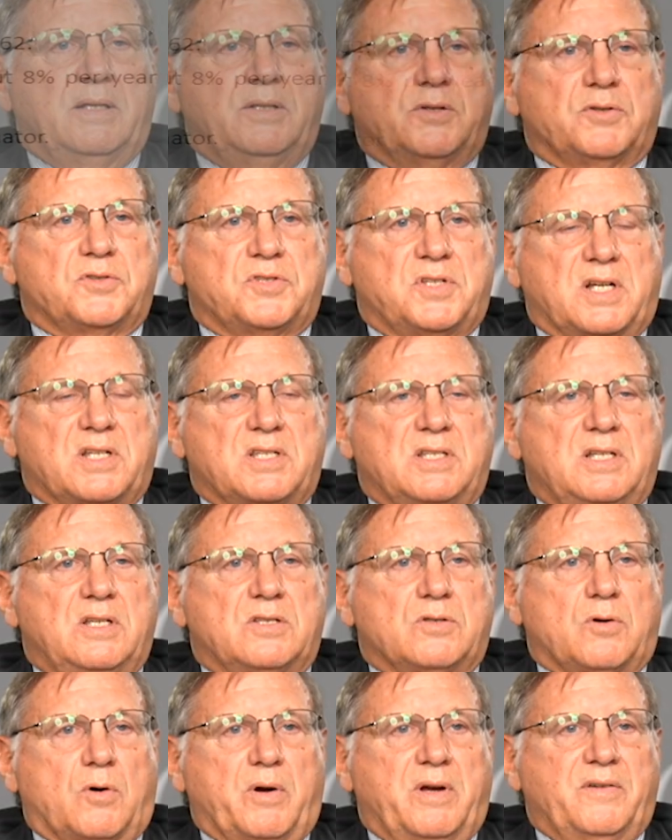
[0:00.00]

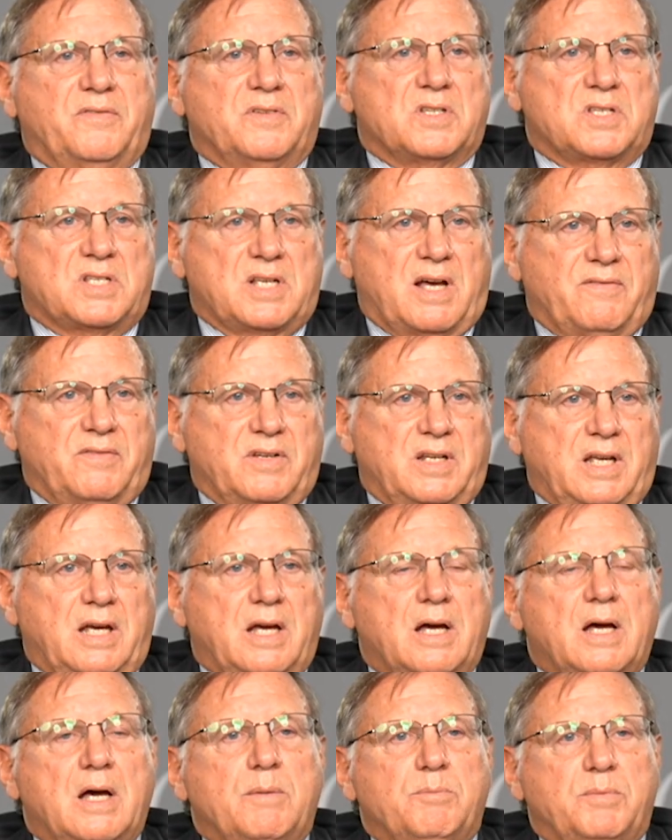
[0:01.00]
60s or even 70
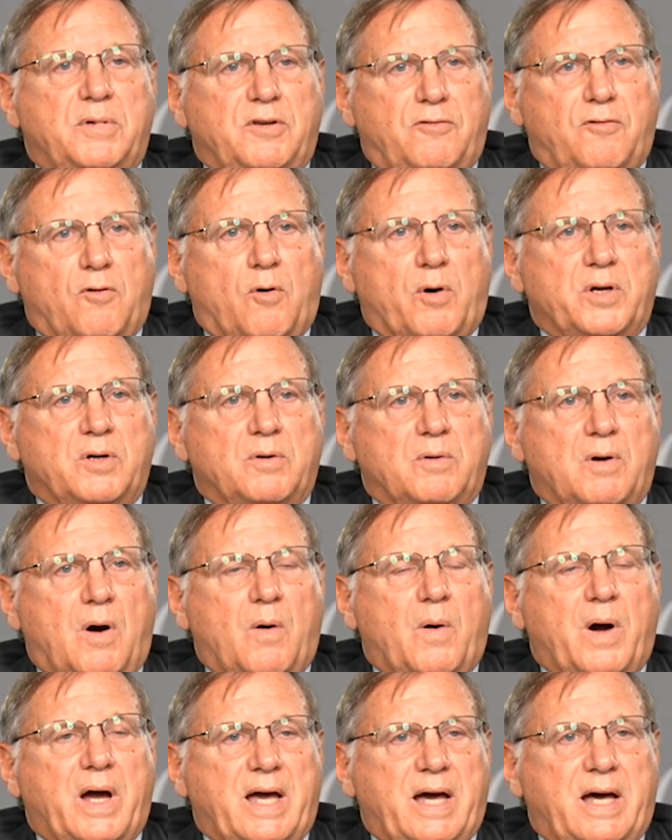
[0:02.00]
before you
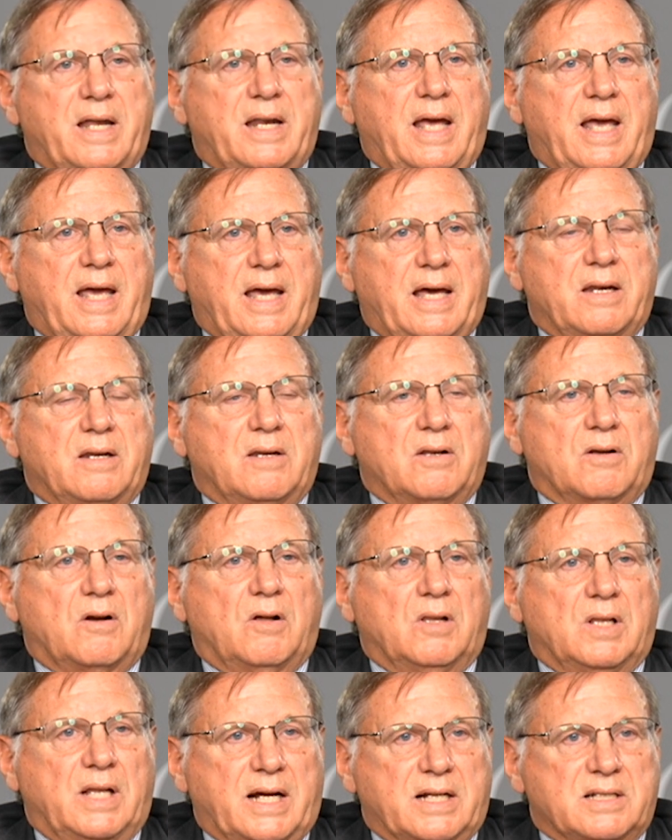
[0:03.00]
go ahead and
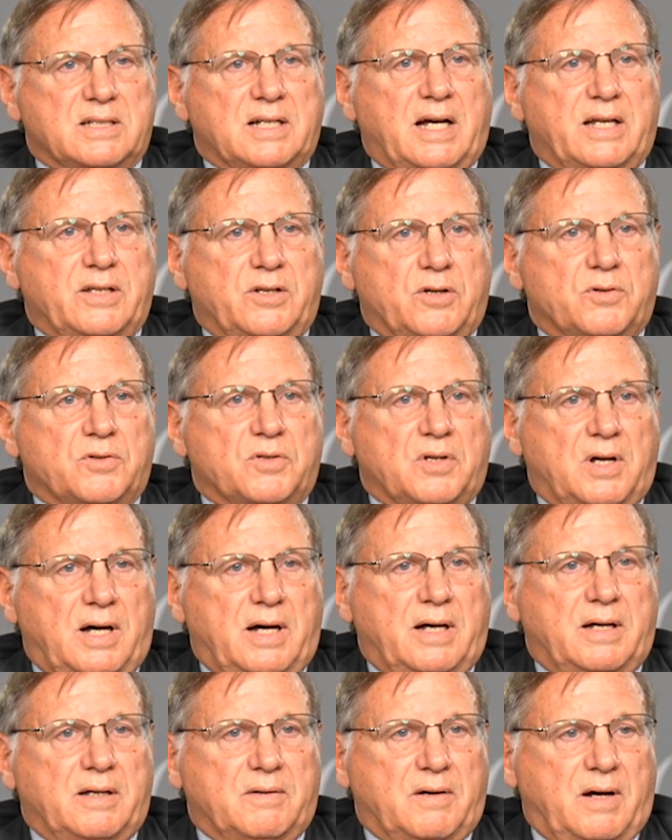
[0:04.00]
collect on your
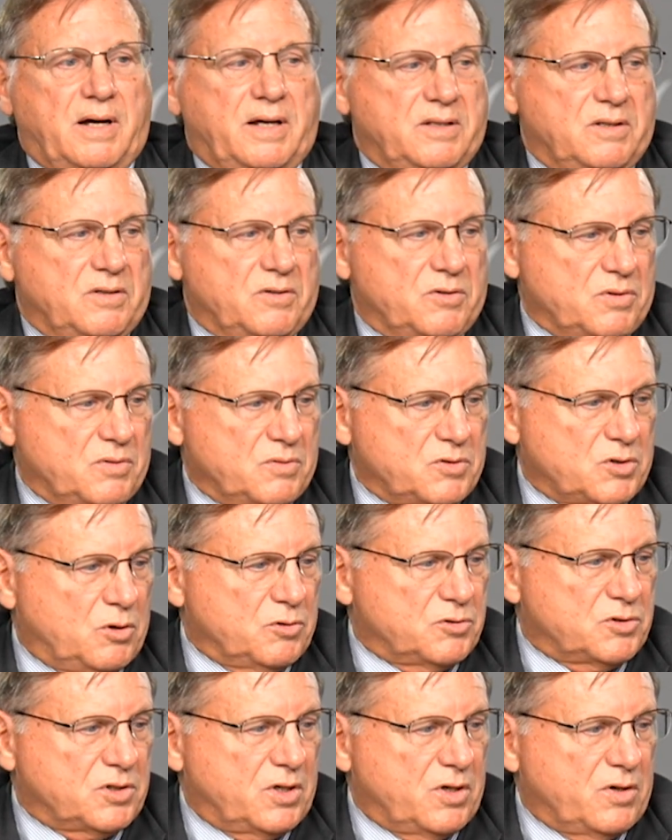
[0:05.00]
Social
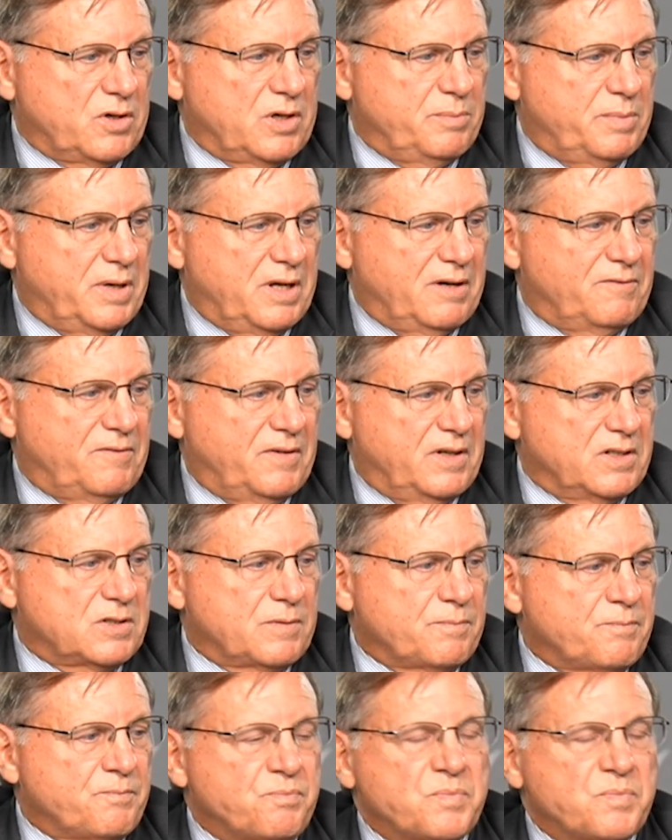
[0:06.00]
Security benefits?